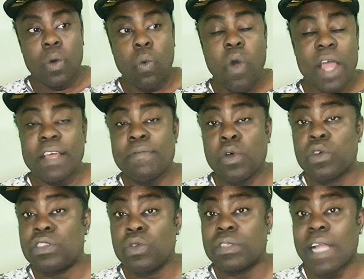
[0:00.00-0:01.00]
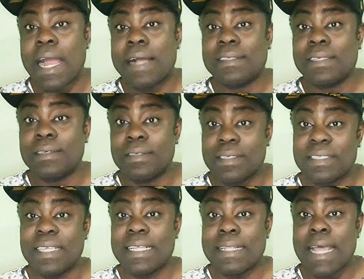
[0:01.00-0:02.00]
one of those news articles
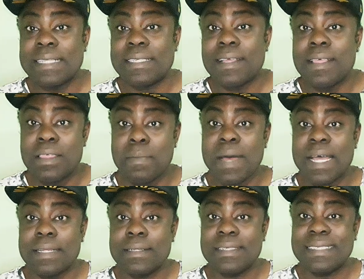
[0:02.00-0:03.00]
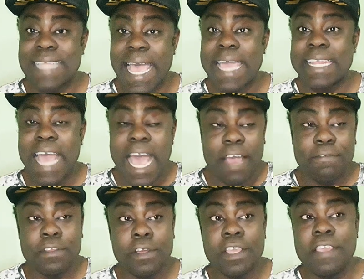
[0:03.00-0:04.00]
said that the man died
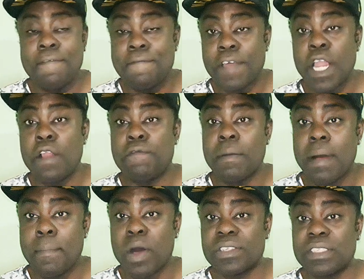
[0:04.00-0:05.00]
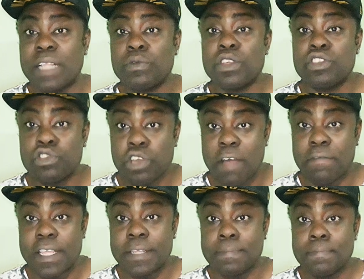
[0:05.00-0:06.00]
after he fell from a bus that was
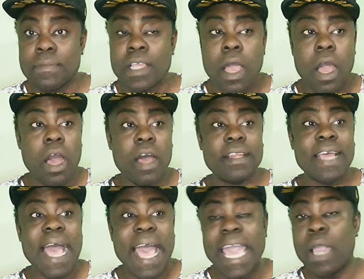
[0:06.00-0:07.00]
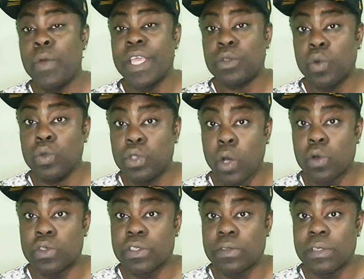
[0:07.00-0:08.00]
traveling on Highway
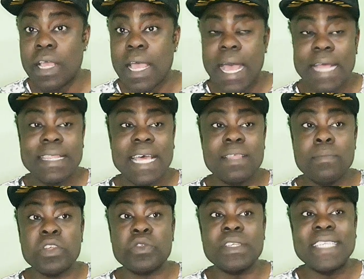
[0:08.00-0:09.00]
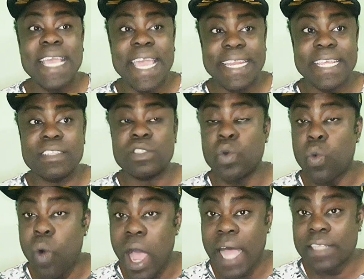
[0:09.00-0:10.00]
2000 and that the bus was heading
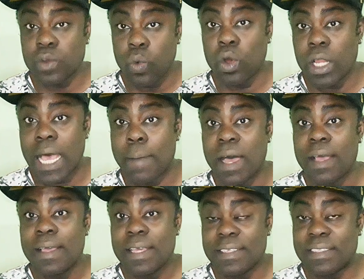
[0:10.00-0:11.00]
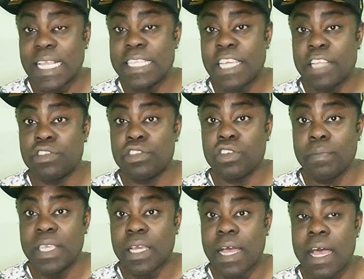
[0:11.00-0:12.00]
towards Olaba in St. Catherine,
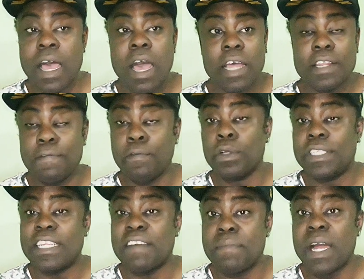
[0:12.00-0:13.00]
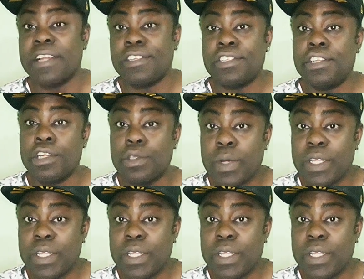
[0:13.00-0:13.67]
Jamaica on the 14th of March, the year